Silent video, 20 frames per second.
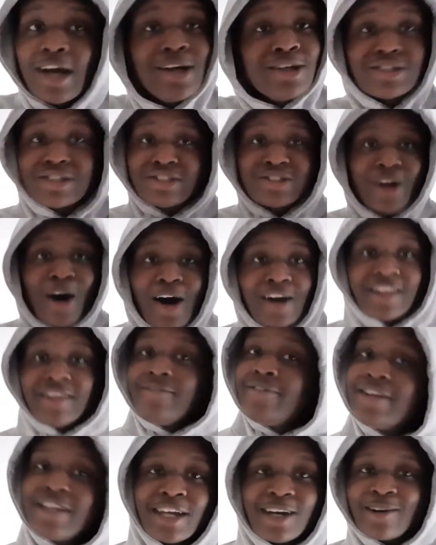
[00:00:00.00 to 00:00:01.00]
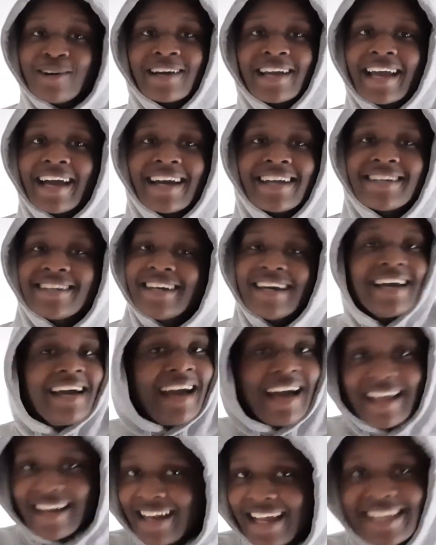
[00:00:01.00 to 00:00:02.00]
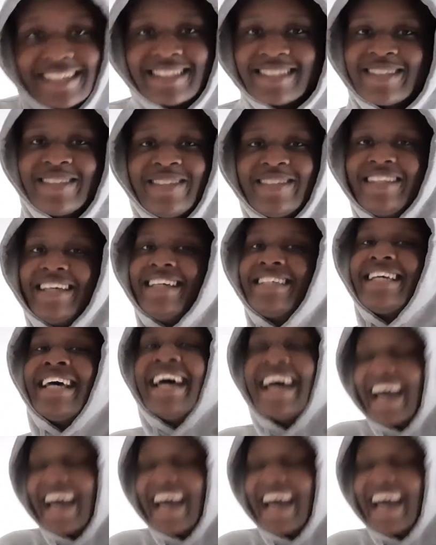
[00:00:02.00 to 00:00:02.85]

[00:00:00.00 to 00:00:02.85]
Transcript: Start the video again. And let's do this.